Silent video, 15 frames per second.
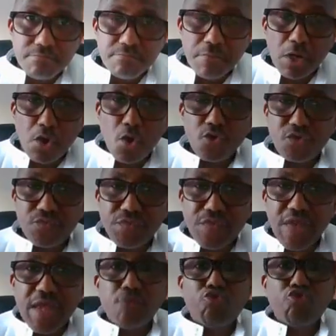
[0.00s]
because
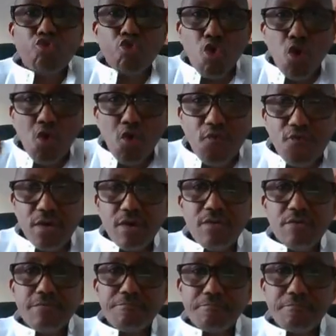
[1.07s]
they took over
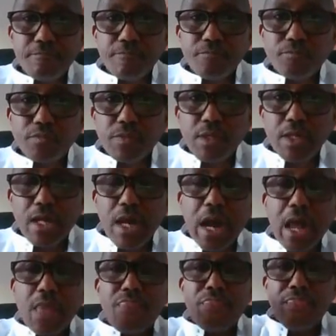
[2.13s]

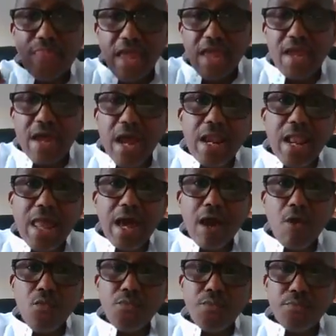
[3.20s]
and they
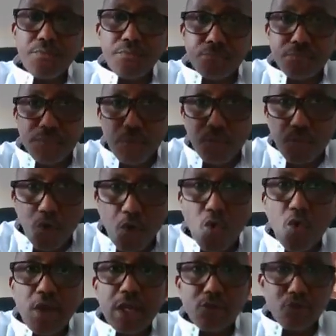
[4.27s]
allowed to
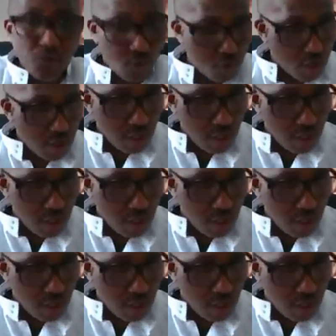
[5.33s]
go into